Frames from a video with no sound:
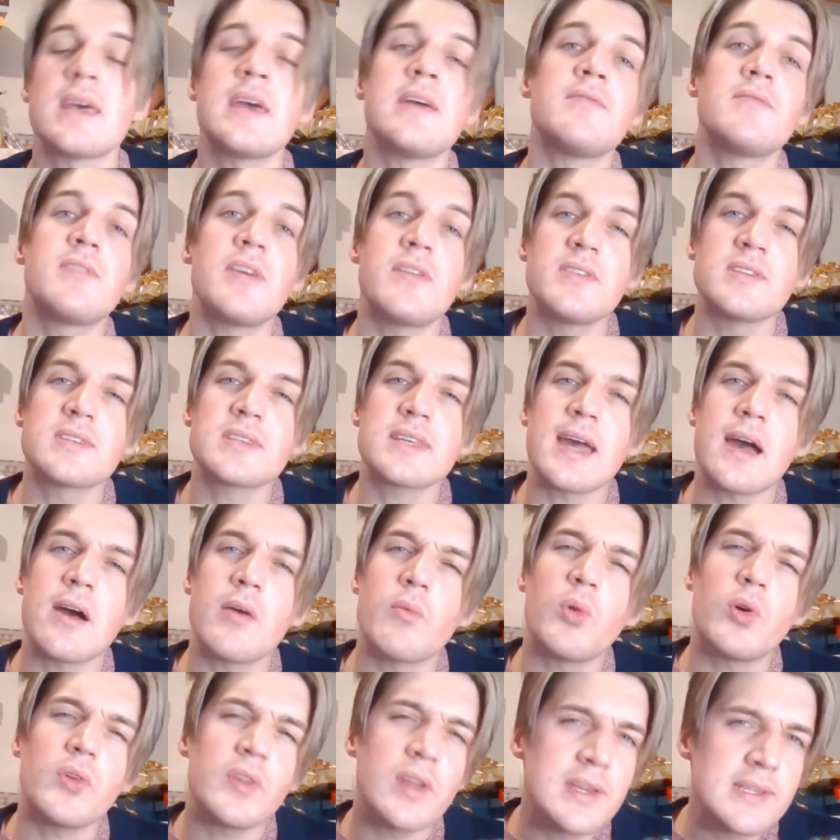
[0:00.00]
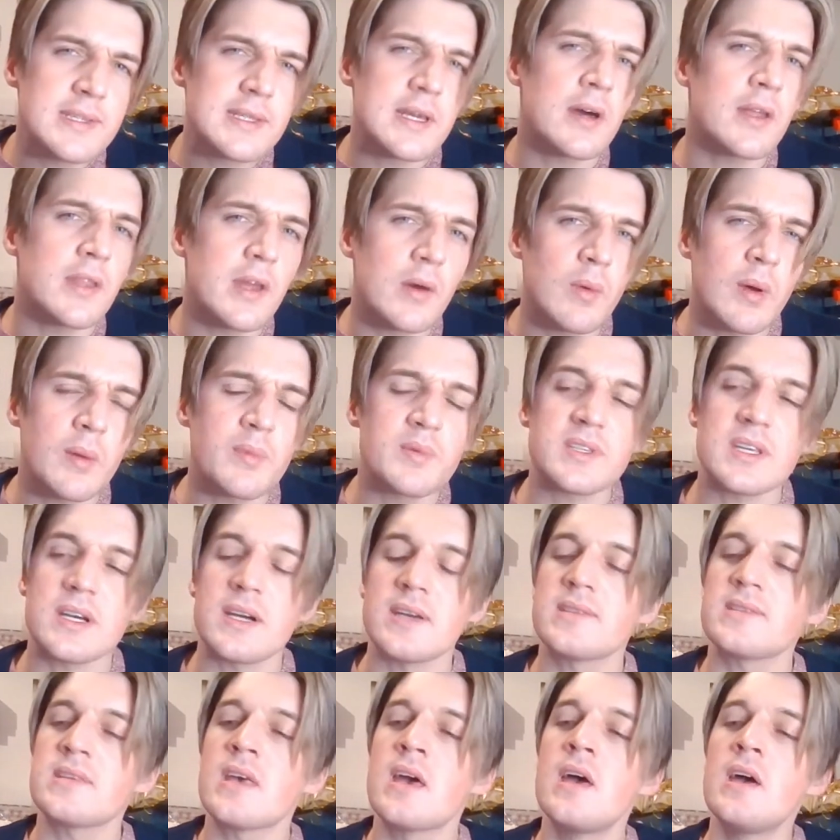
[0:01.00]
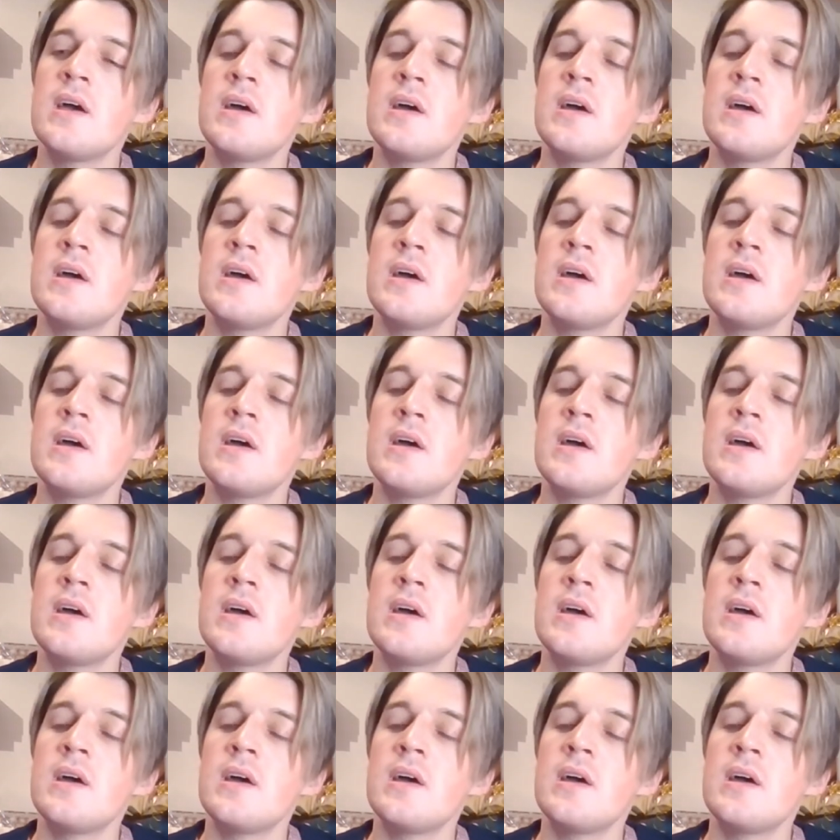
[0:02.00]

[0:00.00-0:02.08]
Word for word: in Viviscal, what they say on their websites.